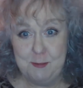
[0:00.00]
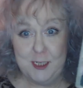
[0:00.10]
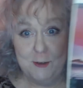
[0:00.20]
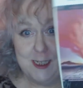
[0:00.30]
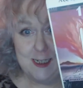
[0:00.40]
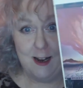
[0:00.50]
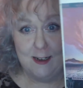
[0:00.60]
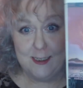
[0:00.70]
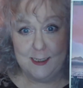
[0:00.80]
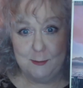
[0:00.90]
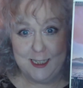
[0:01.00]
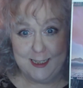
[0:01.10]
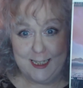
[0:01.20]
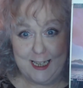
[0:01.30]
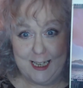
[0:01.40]
Brilliant card this week,
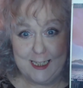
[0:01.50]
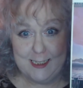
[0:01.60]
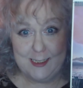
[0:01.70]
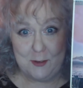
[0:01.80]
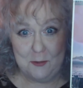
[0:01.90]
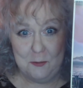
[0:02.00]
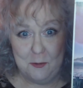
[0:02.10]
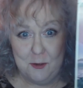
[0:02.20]
the Ace of